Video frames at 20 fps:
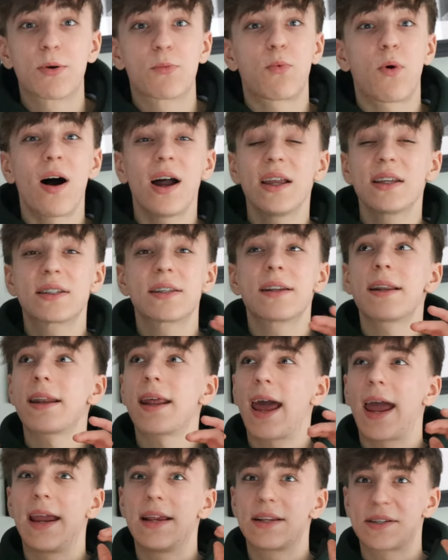why isn't an
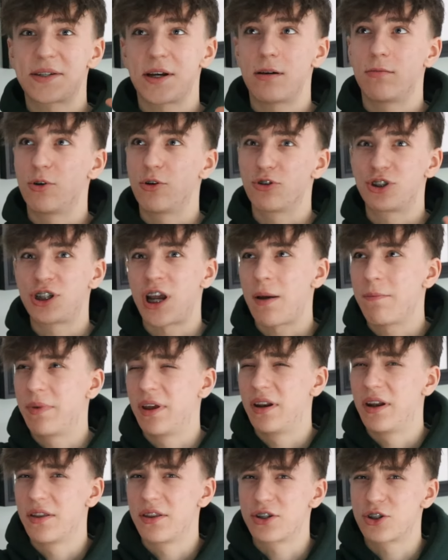8-time world
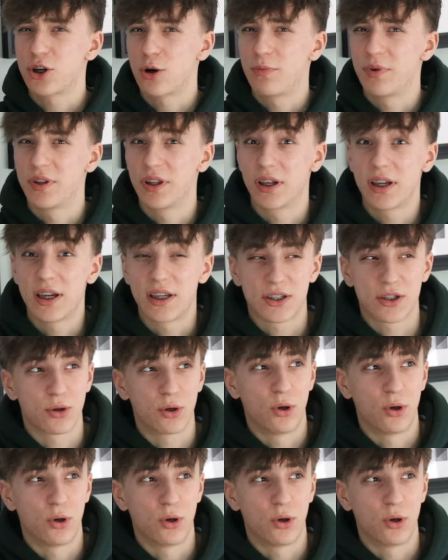champion at the top of the list,